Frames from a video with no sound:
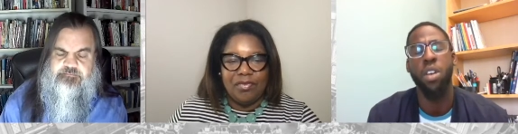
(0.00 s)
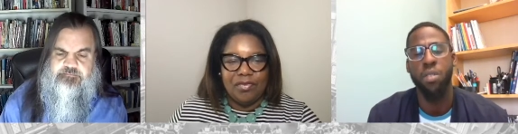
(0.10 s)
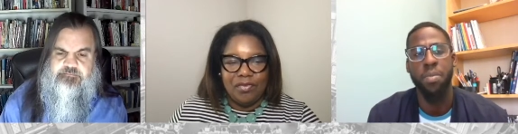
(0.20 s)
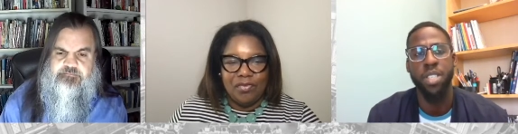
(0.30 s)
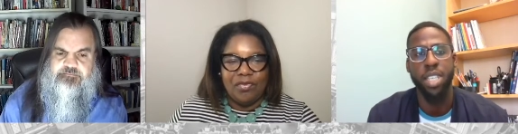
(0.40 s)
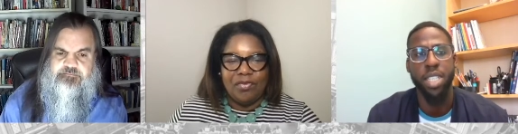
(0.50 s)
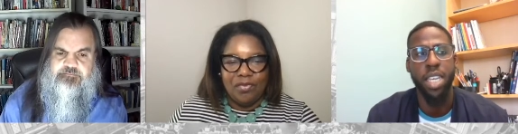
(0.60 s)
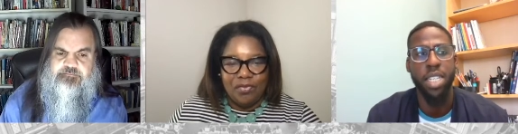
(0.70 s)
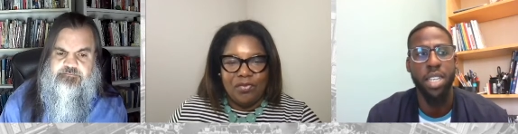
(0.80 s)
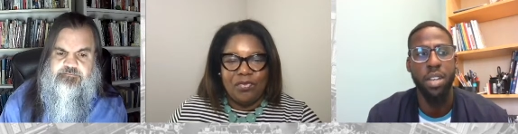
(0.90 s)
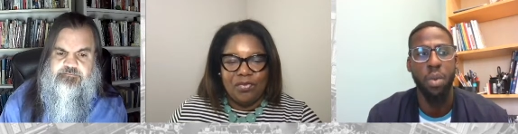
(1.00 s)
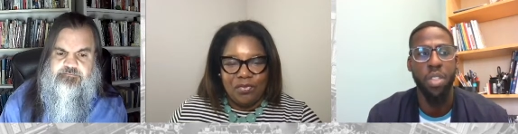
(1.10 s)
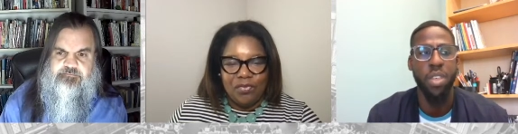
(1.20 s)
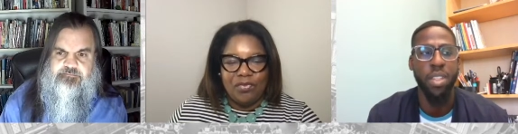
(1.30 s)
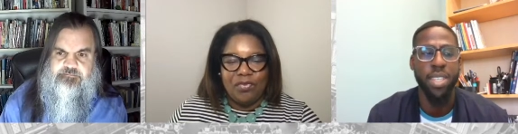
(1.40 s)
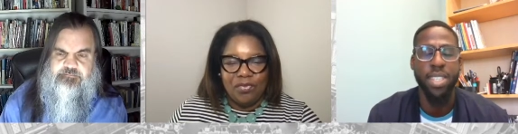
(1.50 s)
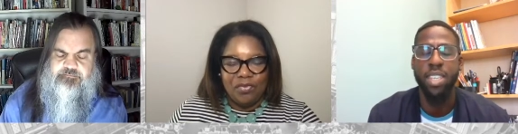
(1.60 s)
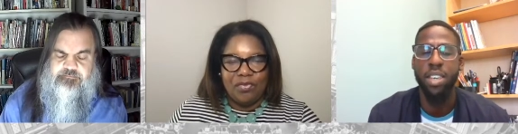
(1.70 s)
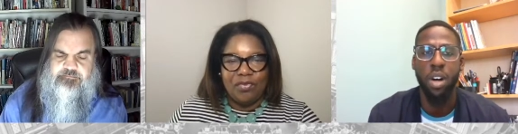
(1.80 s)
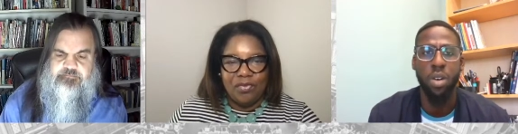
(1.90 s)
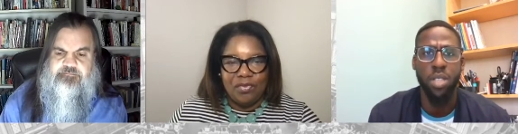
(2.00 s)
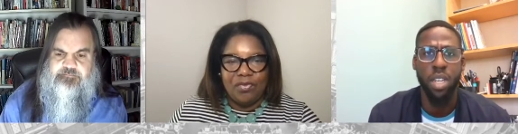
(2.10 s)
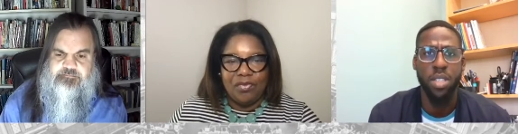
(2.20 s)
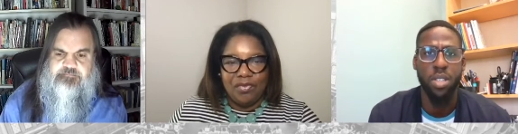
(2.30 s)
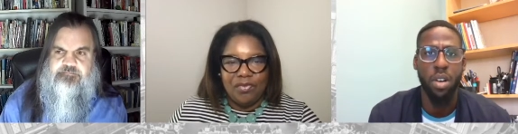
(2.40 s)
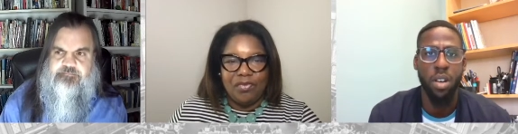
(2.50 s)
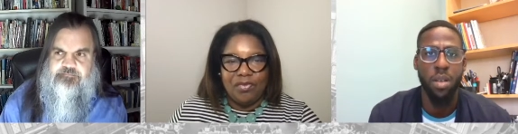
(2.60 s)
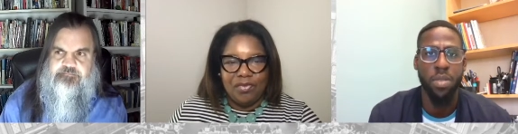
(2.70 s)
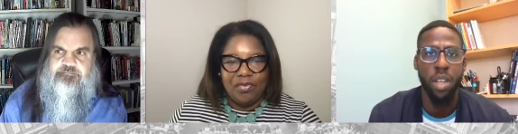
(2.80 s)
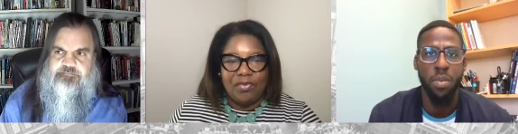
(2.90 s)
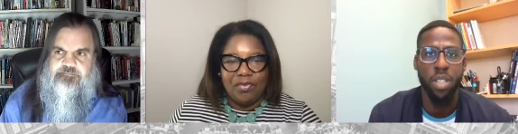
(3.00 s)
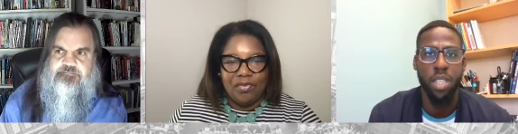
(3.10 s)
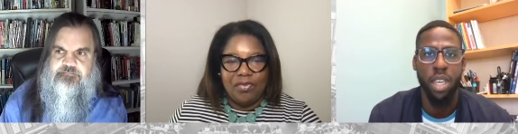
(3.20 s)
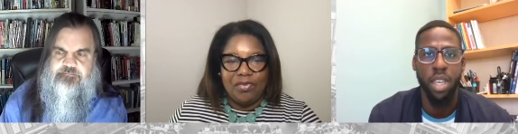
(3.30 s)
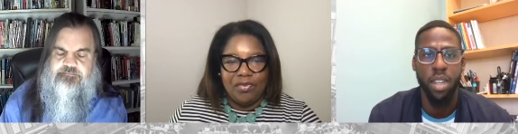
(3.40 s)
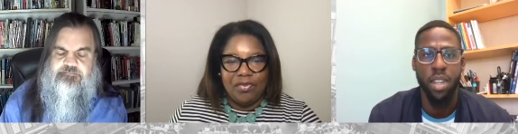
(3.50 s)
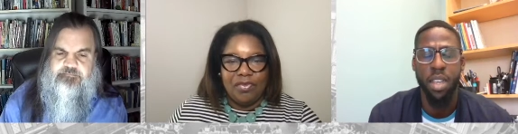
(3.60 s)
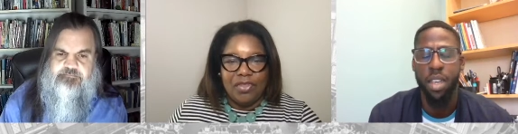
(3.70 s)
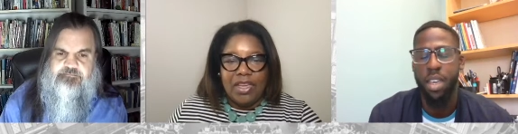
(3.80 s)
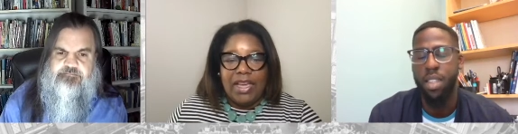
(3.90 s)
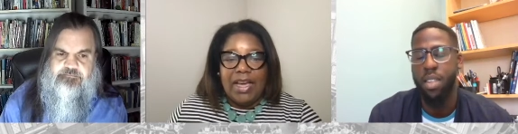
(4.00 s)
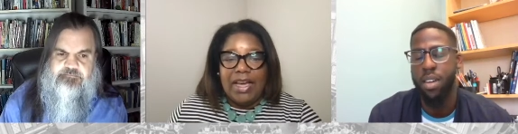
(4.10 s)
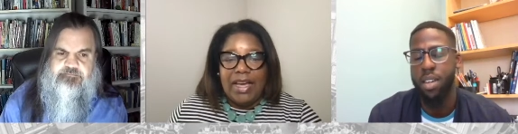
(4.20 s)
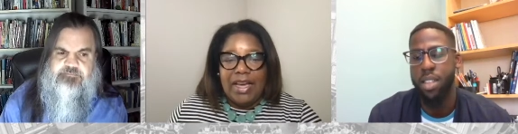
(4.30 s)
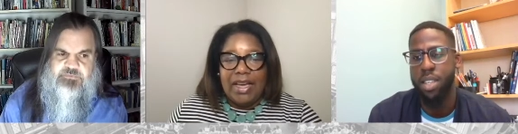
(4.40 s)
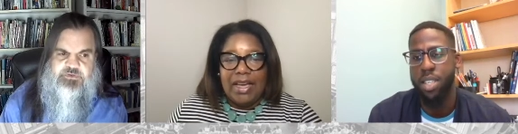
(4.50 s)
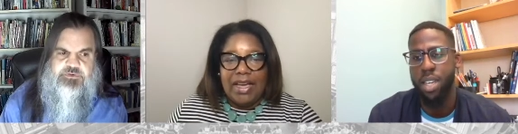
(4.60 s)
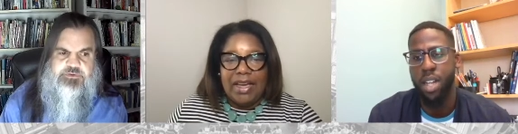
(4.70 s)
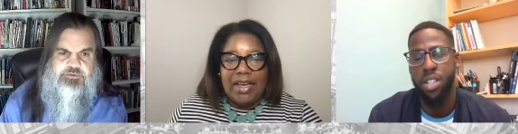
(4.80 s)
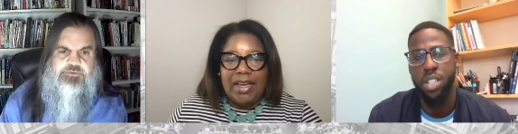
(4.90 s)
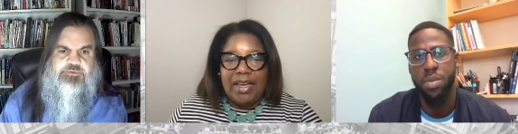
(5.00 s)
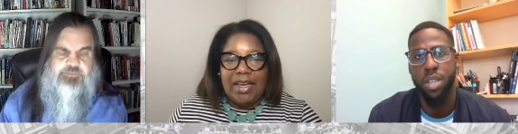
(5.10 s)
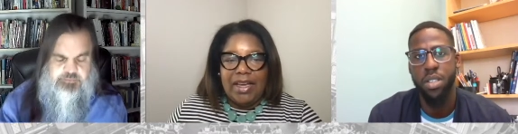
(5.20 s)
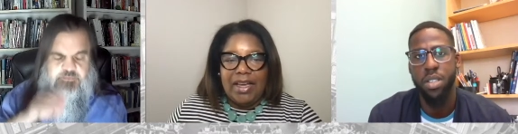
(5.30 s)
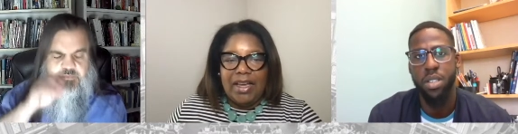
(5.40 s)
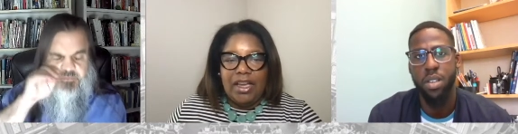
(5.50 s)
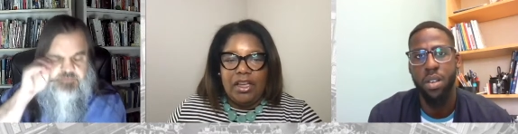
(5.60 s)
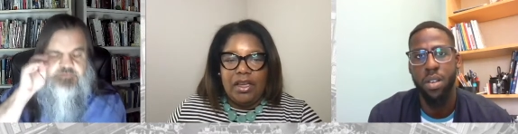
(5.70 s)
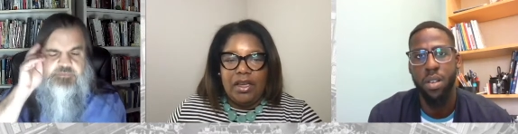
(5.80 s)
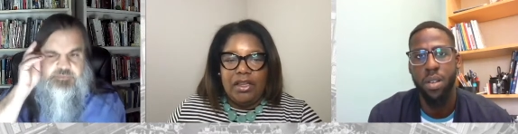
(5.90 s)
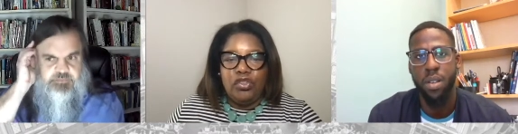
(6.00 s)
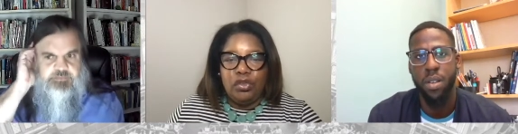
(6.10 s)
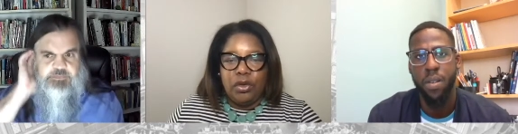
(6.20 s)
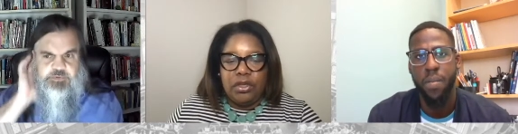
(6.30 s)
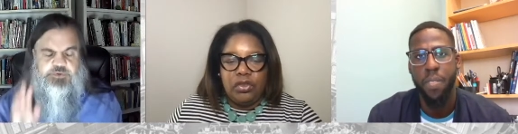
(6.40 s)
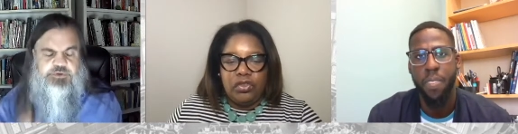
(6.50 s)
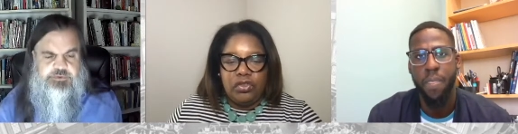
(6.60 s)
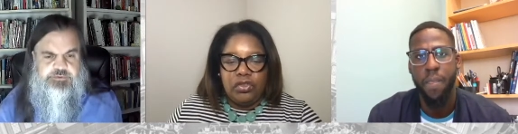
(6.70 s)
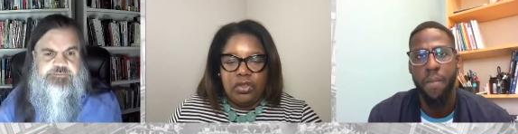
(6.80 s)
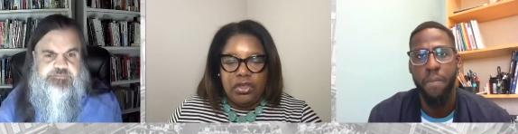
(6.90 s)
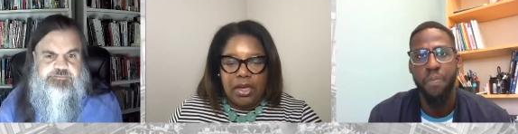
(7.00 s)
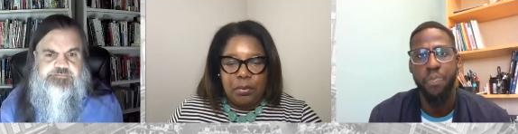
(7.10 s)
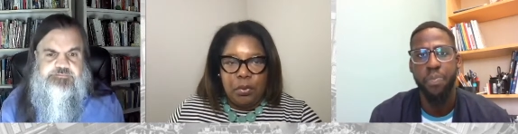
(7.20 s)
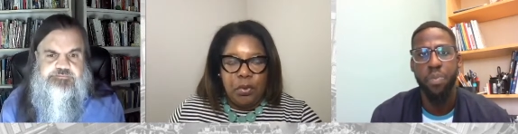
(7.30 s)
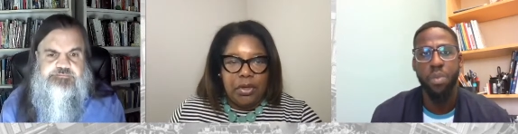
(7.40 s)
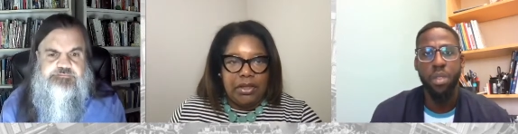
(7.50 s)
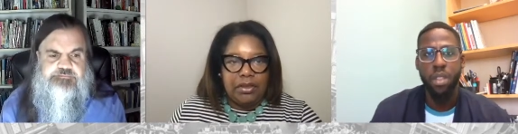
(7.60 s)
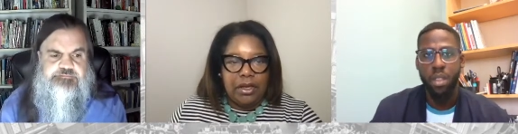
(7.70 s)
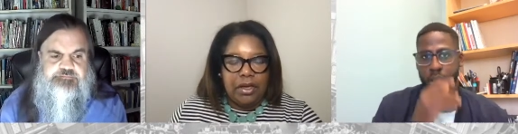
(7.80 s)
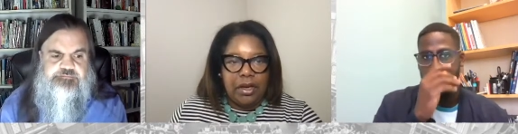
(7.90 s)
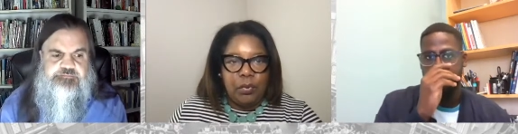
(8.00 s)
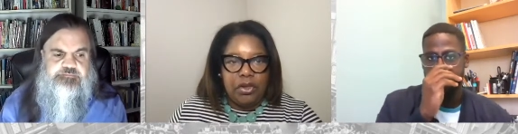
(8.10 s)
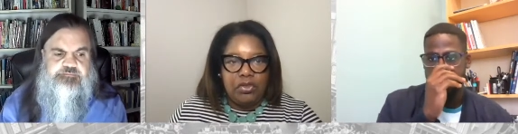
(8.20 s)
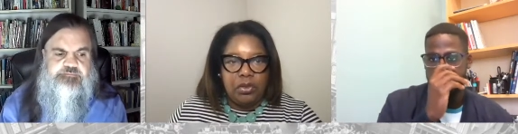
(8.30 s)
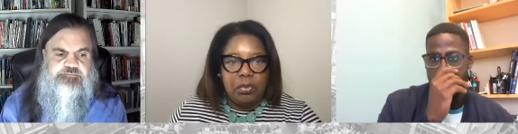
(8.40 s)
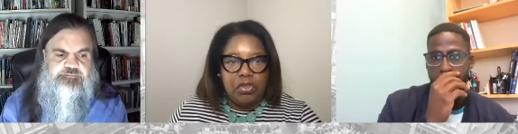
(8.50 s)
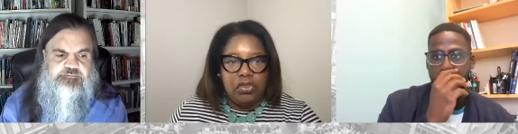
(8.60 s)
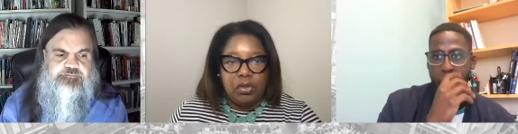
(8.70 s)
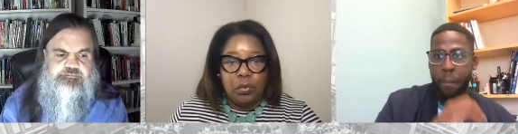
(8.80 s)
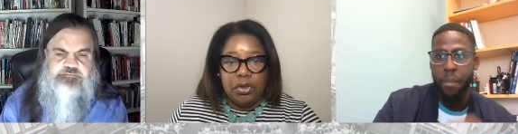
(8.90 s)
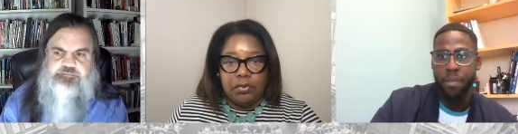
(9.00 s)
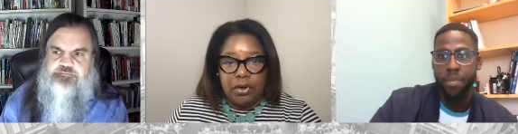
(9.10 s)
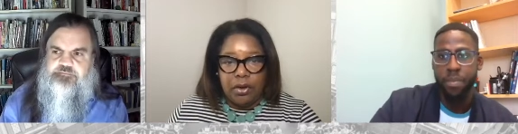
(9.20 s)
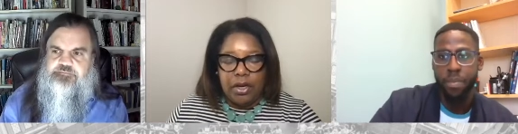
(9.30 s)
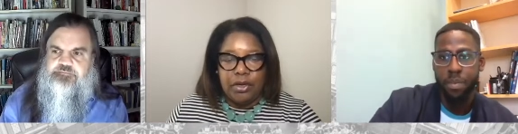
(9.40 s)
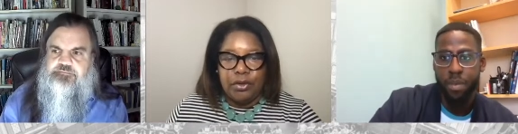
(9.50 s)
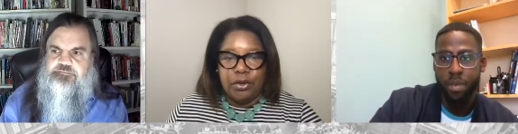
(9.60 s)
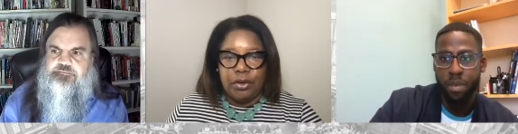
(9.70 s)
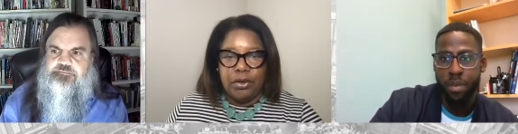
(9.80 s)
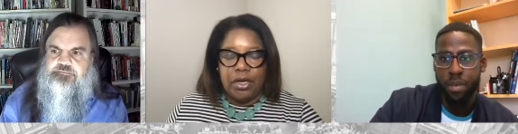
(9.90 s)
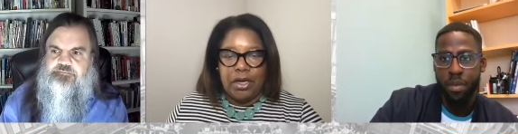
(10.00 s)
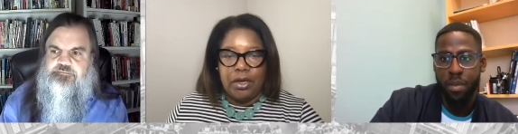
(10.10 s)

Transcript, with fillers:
Speaker 1: representation within the CEOs and the startups that we're seeing in the technology space.
Speaker 2: And Jordan, to that point, I wanted to mention one of our other